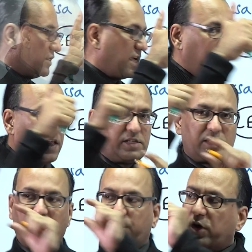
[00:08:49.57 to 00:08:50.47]
Then there is
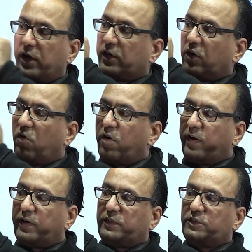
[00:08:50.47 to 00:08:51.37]
a pronator
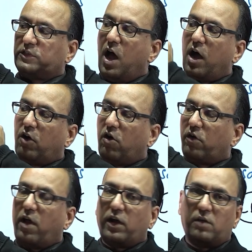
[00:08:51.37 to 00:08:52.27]
quadratus, a
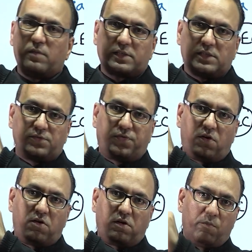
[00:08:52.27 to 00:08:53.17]
quadrangular muscle
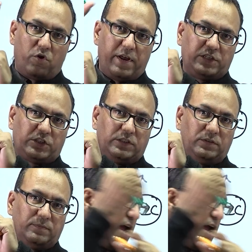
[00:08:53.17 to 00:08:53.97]
for pronation.